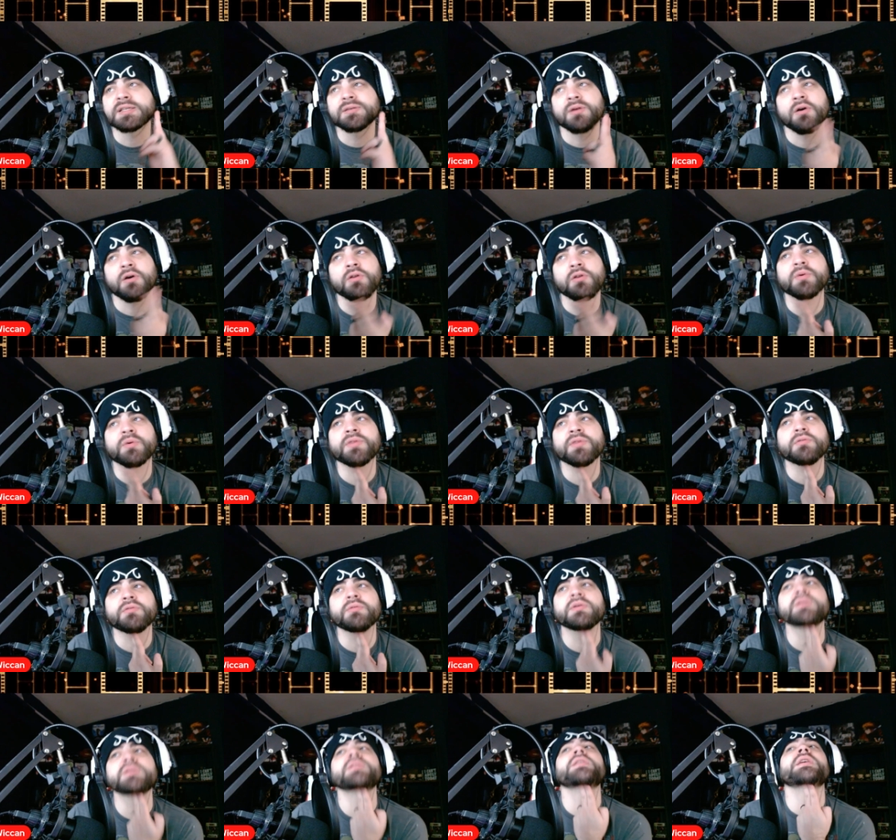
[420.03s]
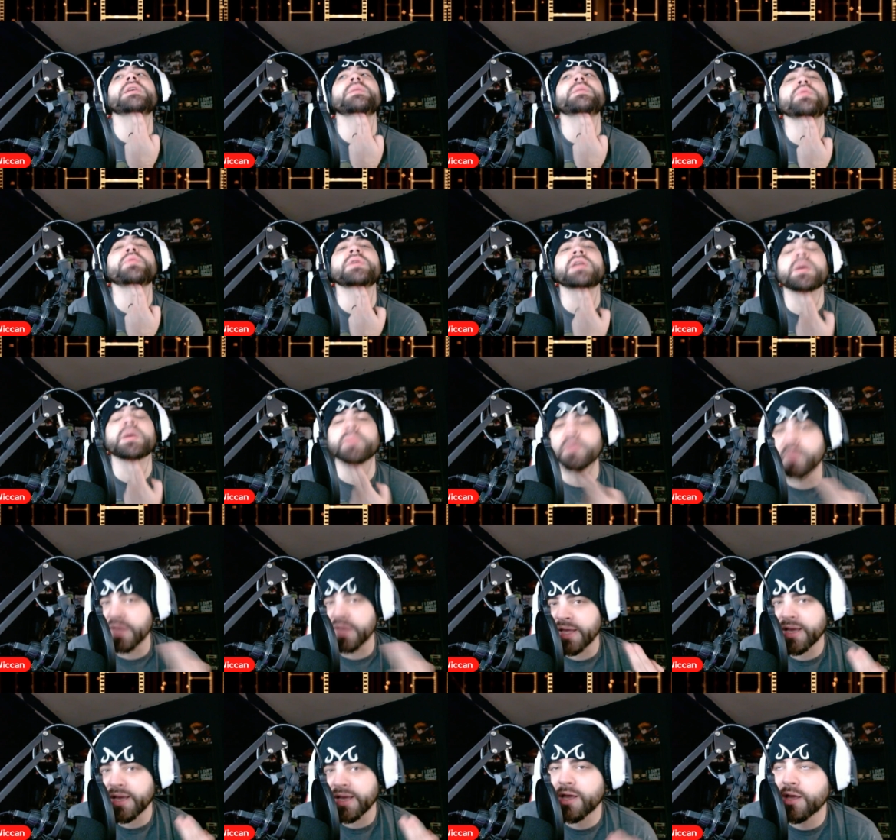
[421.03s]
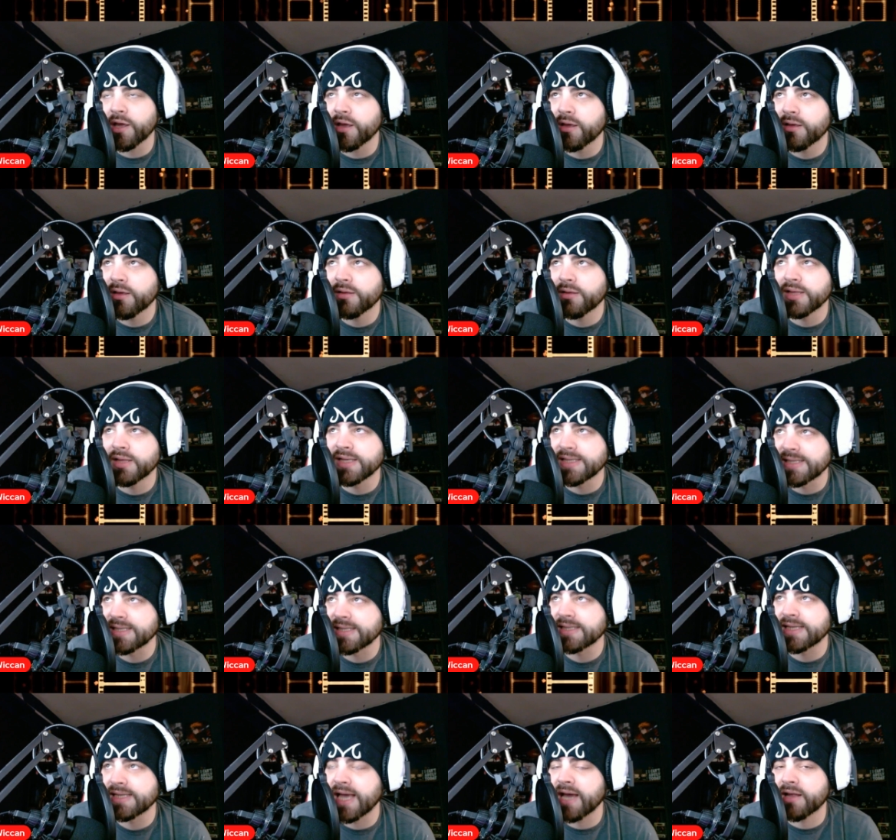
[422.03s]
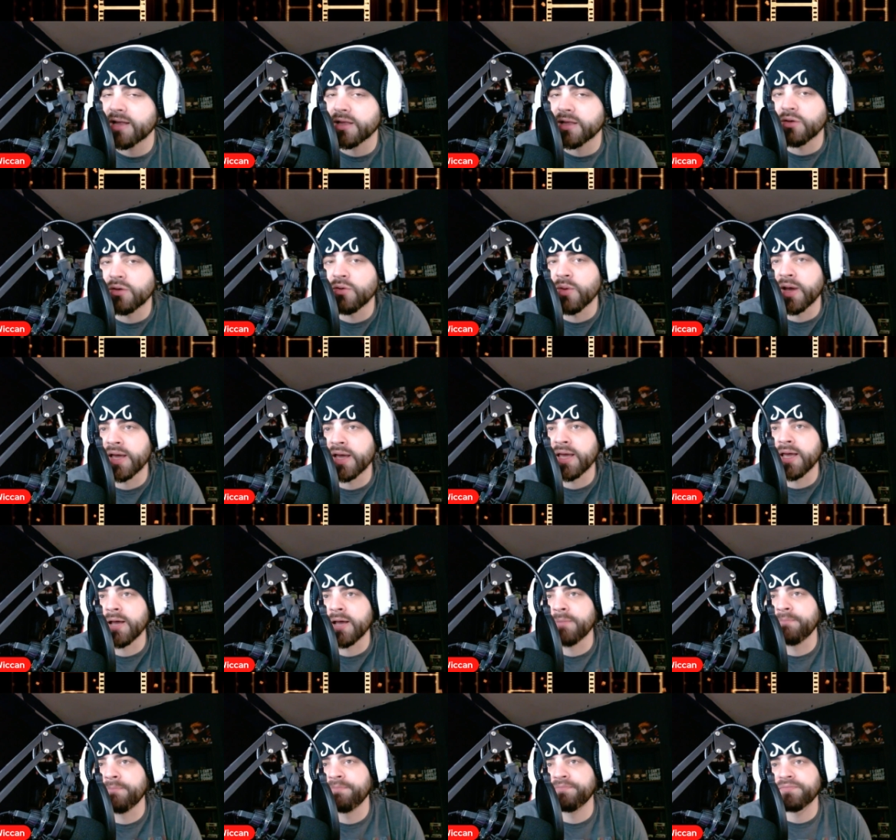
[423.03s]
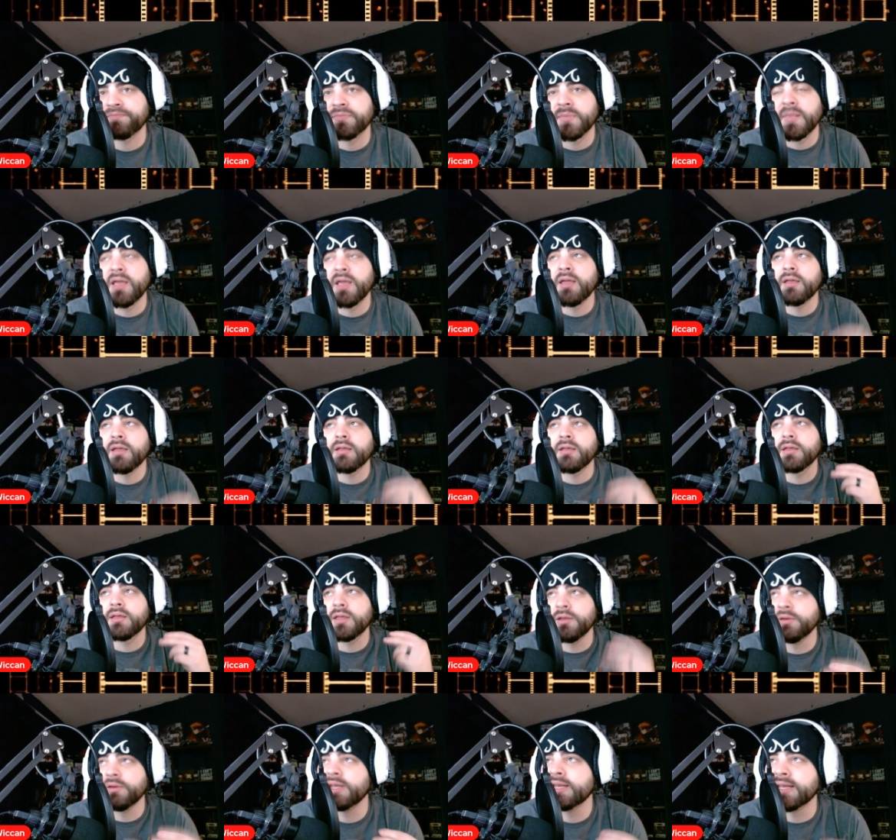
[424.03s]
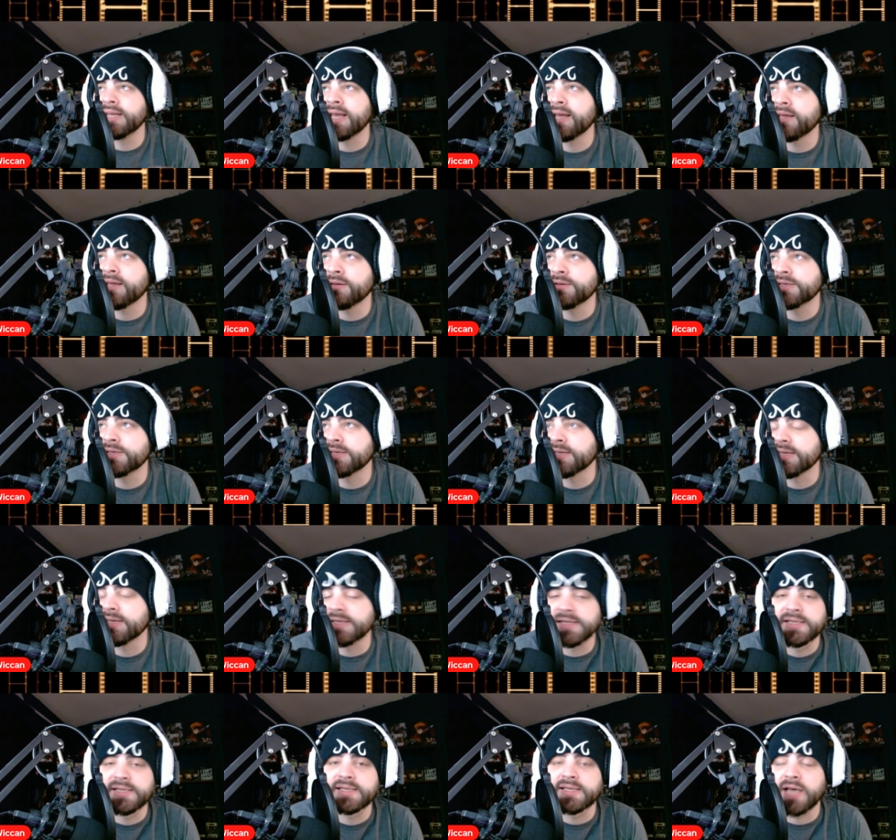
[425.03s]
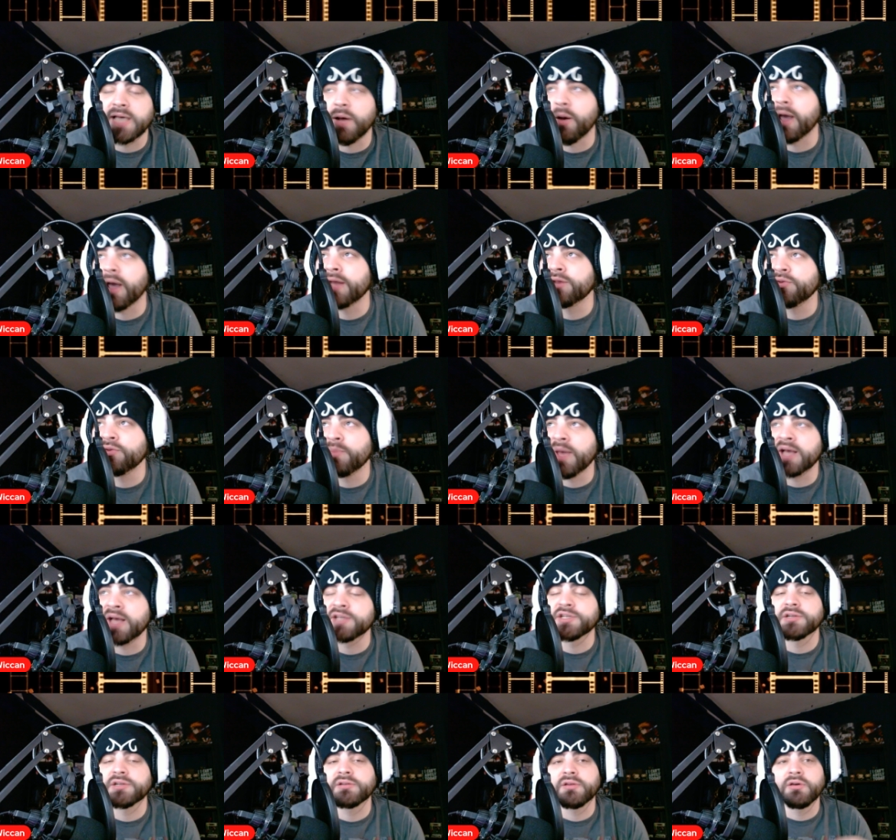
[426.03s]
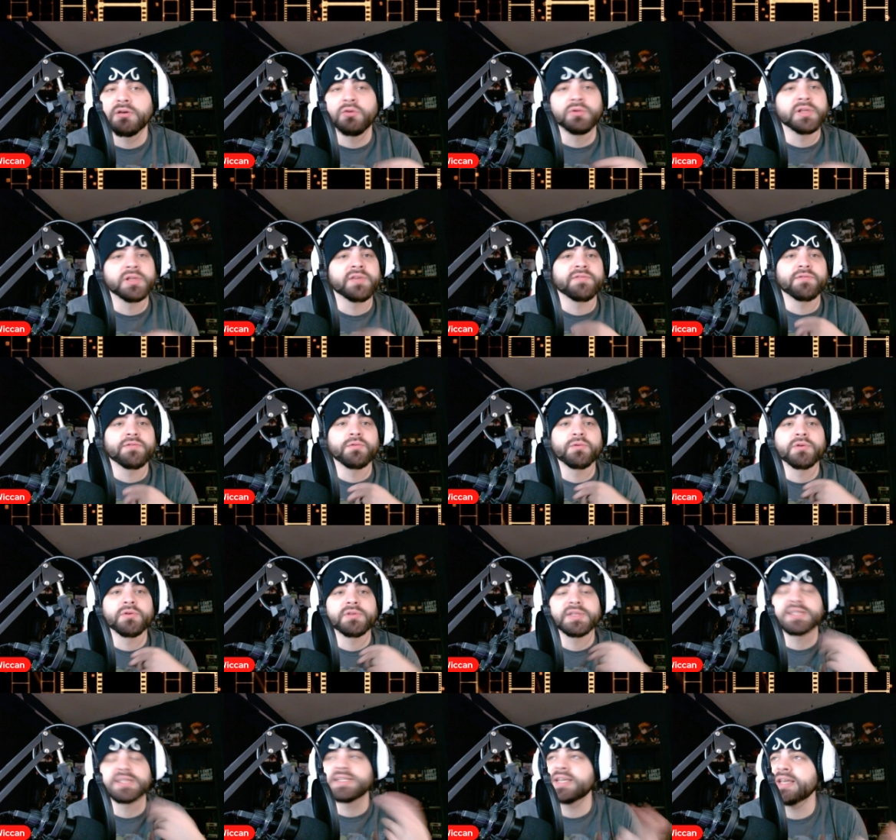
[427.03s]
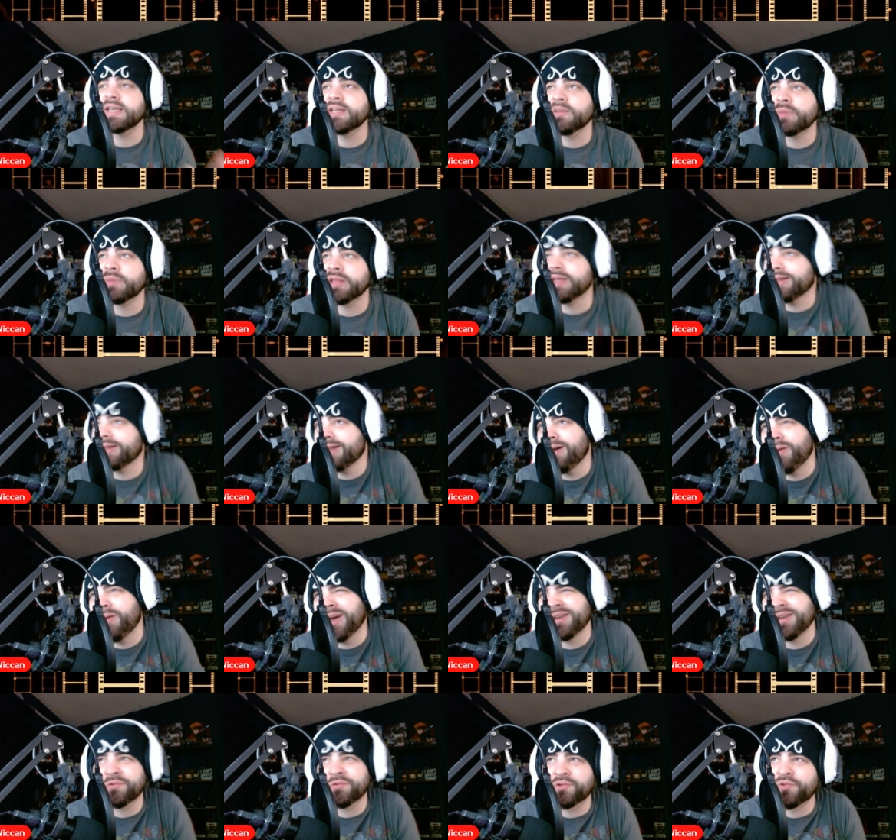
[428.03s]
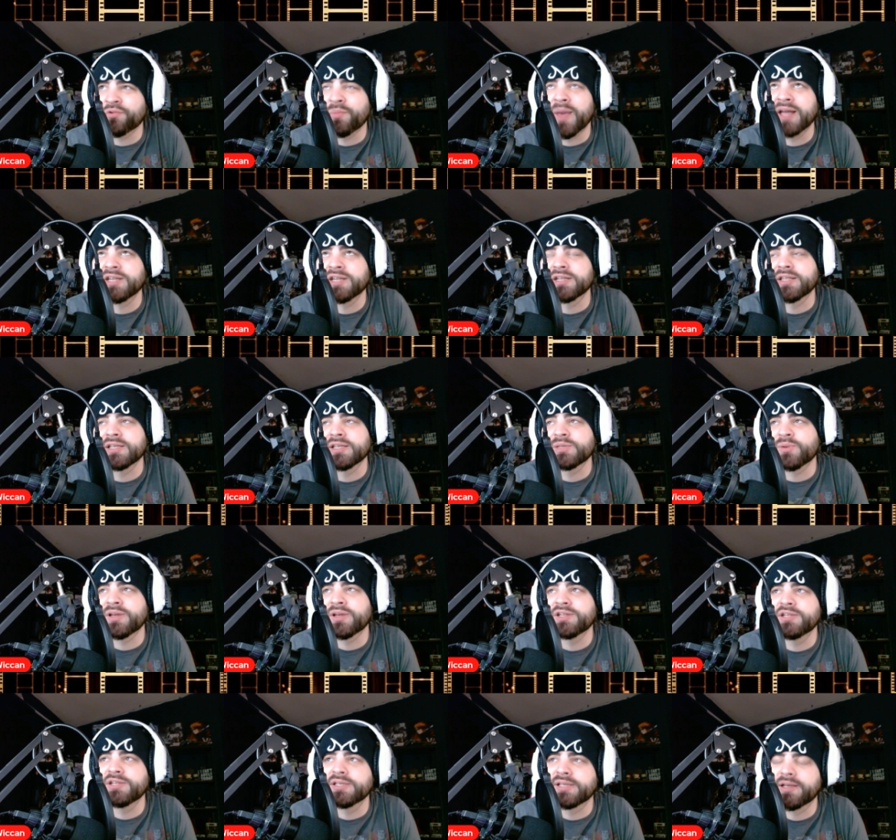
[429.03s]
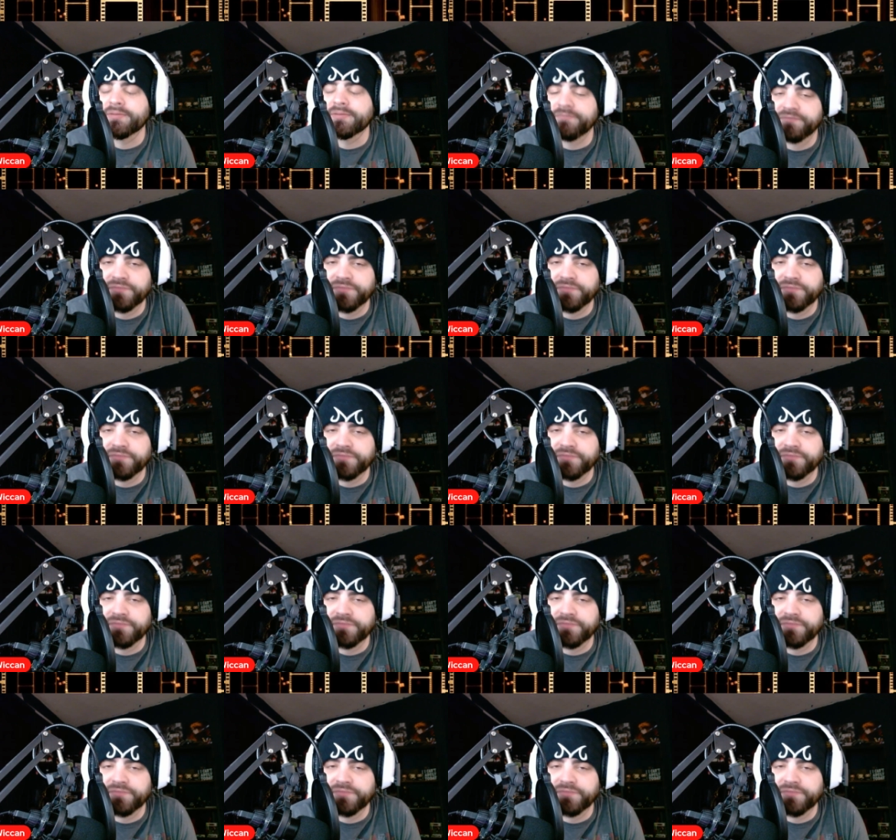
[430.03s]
it all the way through and point up and be like, "This is exactly who I am. You need to get used to this. This is how I do magic." Only for the teen to be like, "No, I don't do magic this way." And she's like,